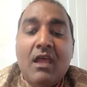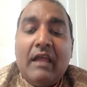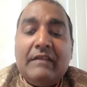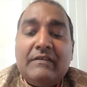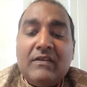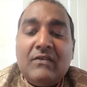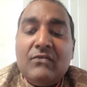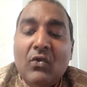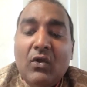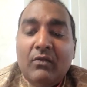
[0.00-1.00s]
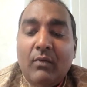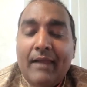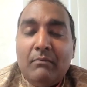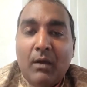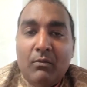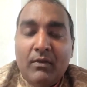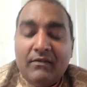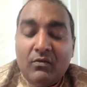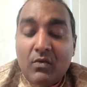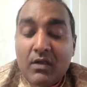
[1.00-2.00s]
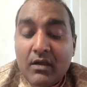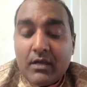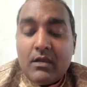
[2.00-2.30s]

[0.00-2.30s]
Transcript: and she ensured, while Mom went to work,